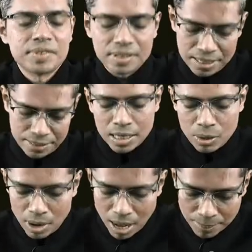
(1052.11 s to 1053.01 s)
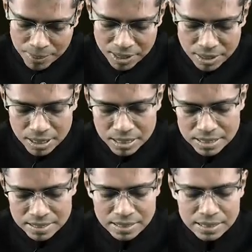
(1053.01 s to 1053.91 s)
Right. Now after
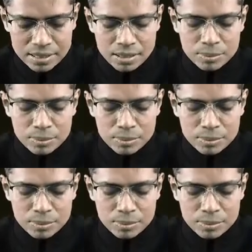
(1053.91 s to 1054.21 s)
discussion